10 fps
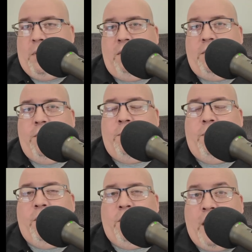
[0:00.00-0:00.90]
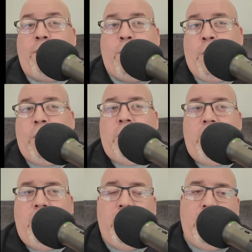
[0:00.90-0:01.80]
be thankful
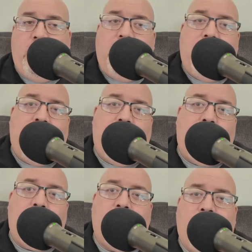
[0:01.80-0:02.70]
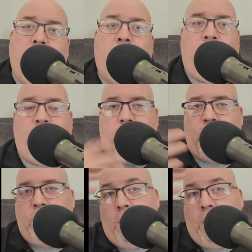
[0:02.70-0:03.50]
and very grateful